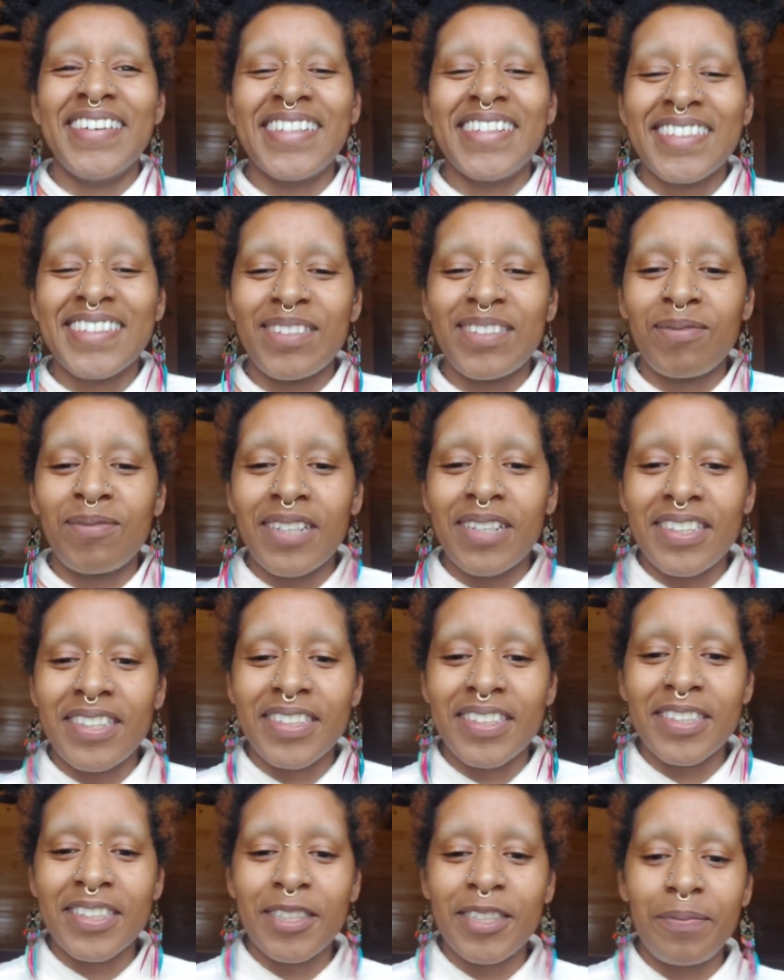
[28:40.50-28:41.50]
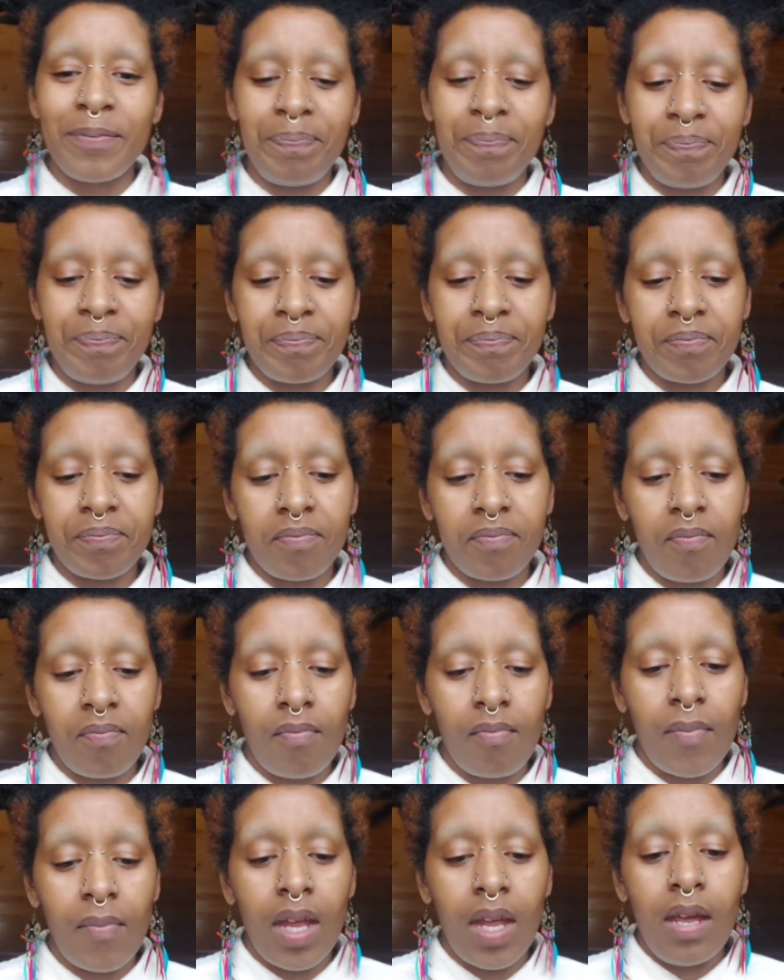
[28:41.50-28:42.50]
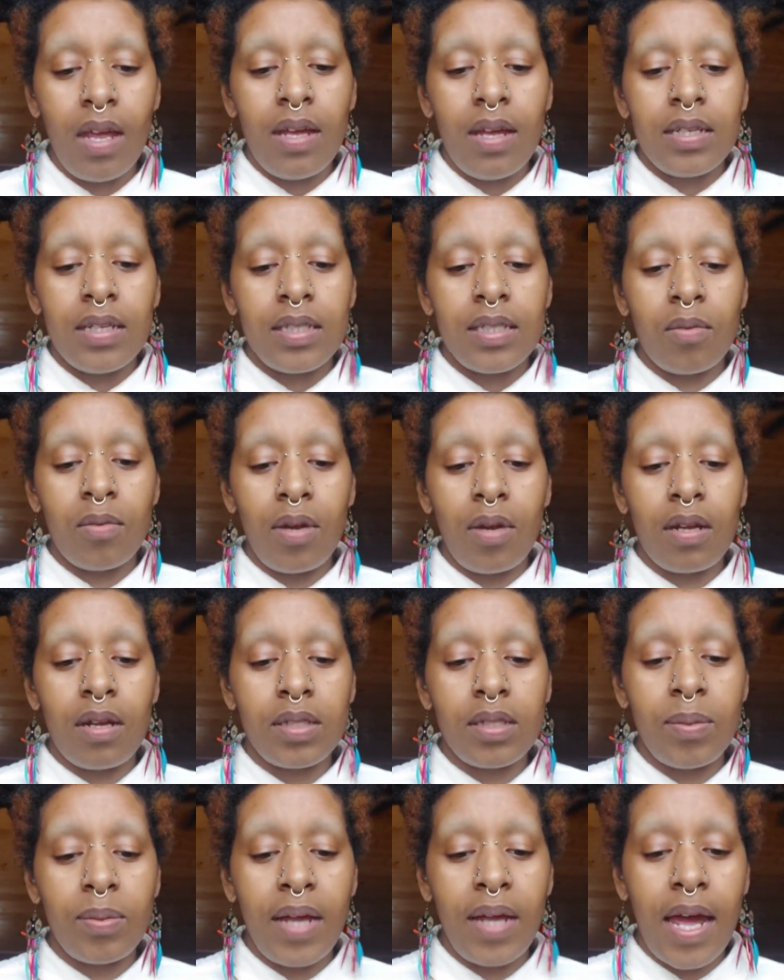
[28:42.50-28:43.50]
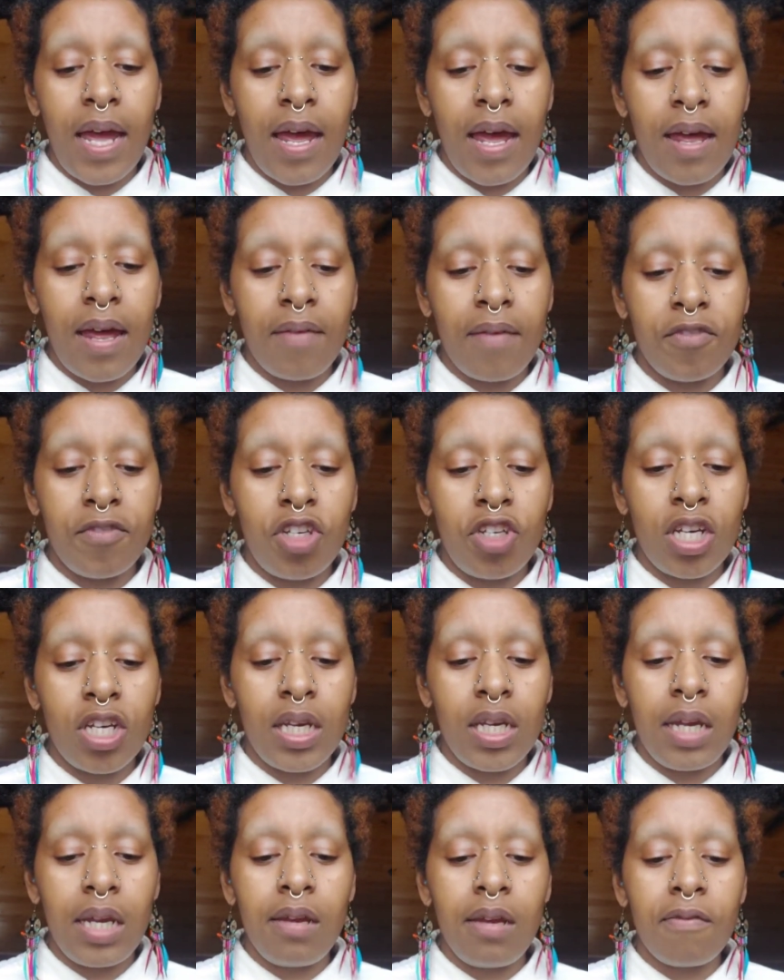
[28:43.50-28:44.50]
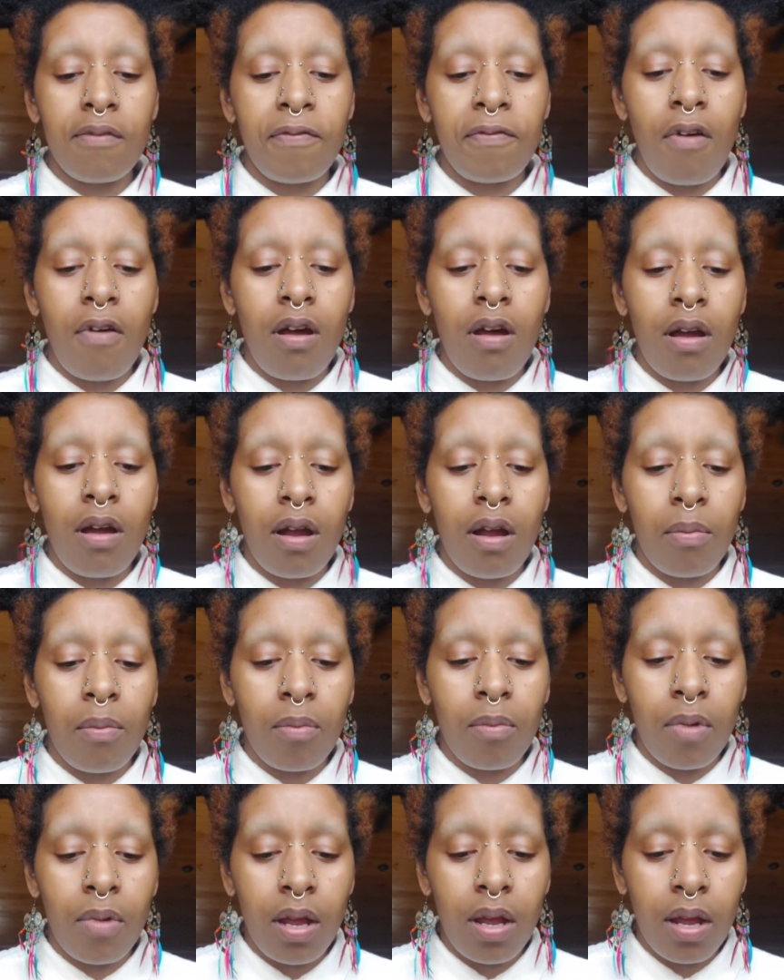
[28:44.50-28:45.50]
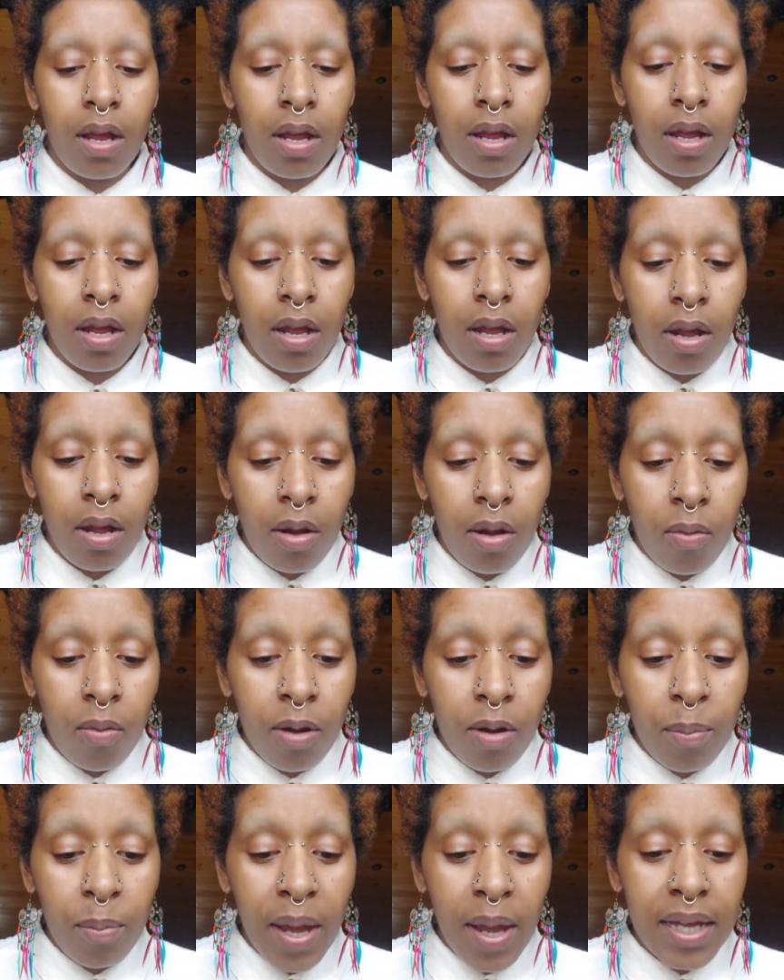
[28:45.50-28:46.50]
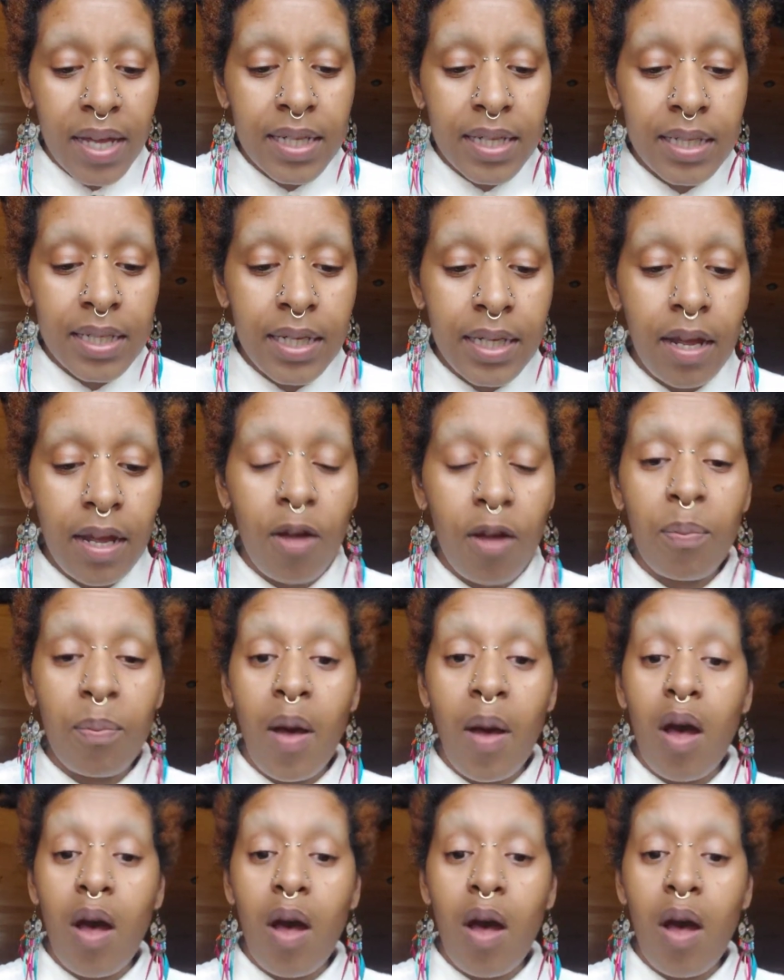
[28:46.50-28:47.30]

welcome. So what else we have? Janine Farm, run by Cleo